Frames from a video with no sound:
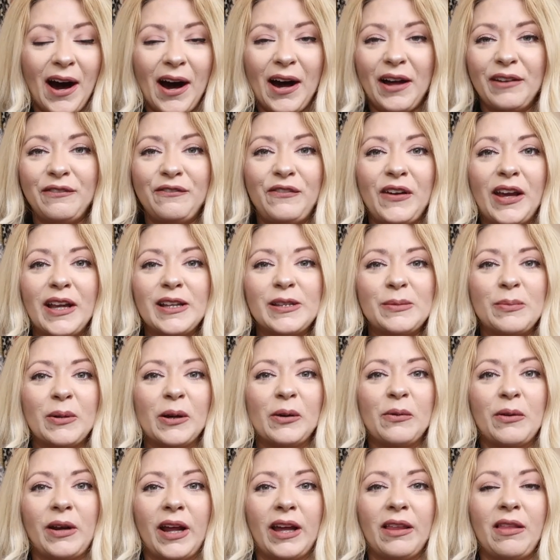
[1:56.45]
on Facebook
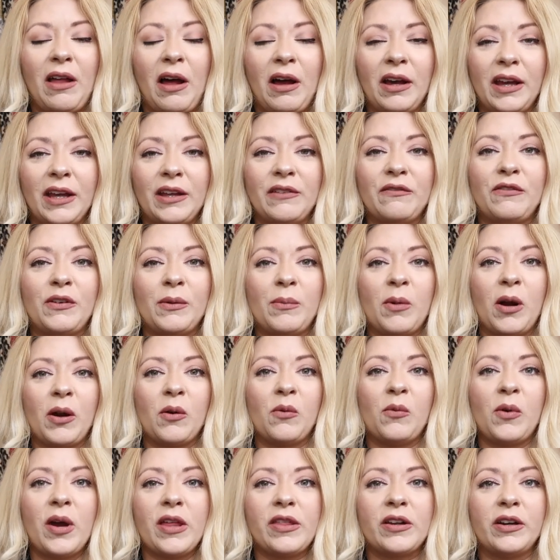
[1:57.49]
when I log in from our
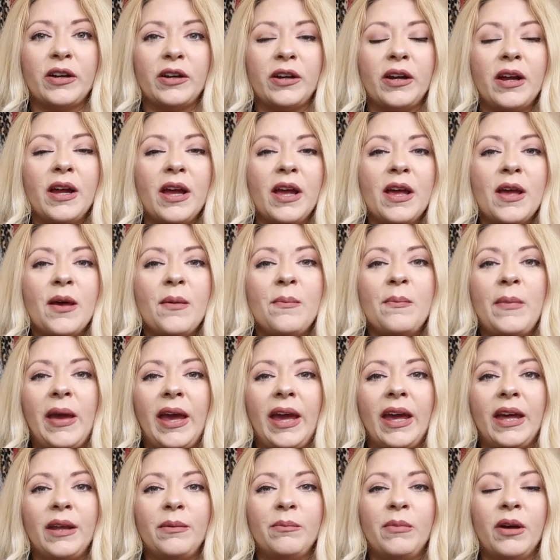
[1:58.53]
weather
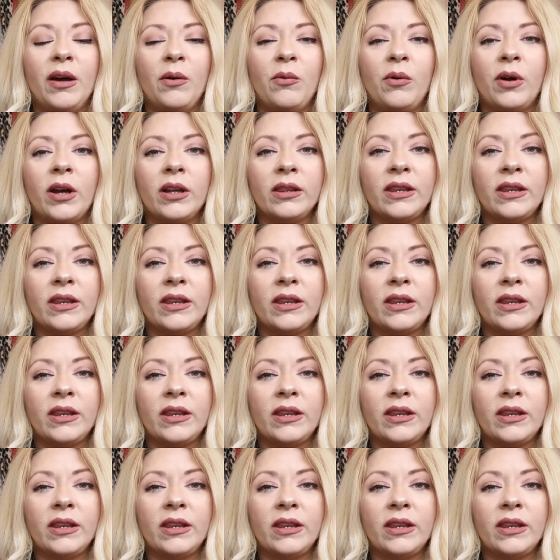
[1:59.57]
man, but we're